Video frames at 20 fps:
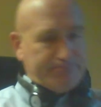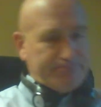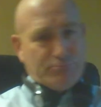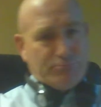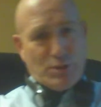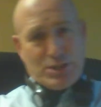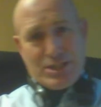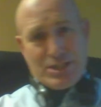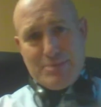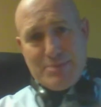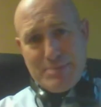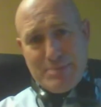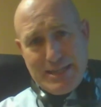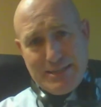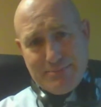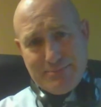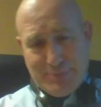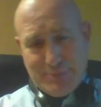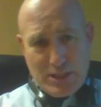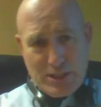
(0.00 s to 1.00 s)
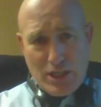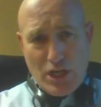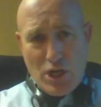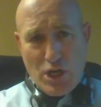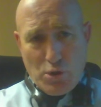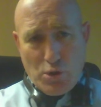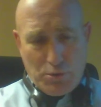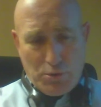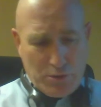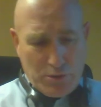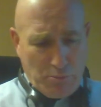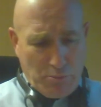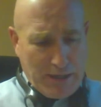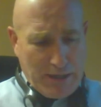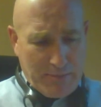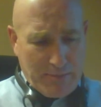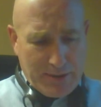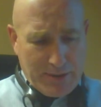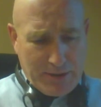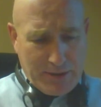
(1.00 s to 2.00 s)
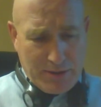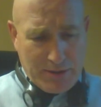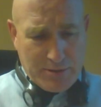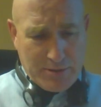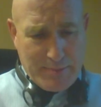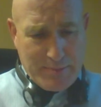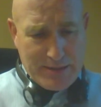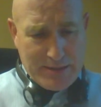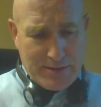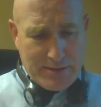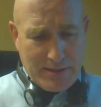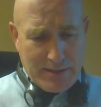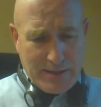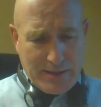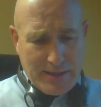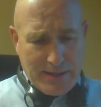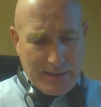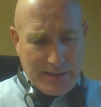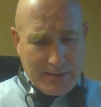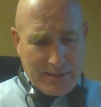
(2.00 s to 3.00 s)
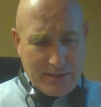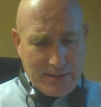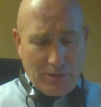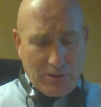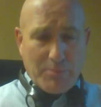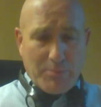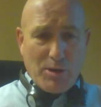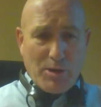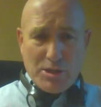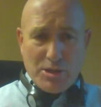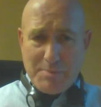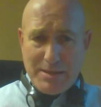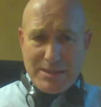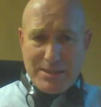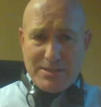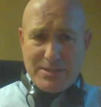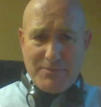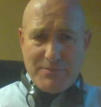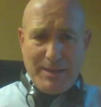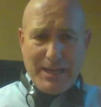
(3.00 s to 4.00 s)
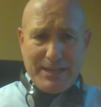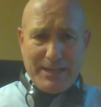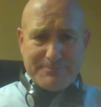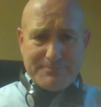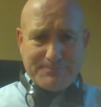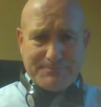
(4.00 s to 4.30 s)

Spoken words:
which can be in the gold as well, but they're expensive. They're a little more expensive, but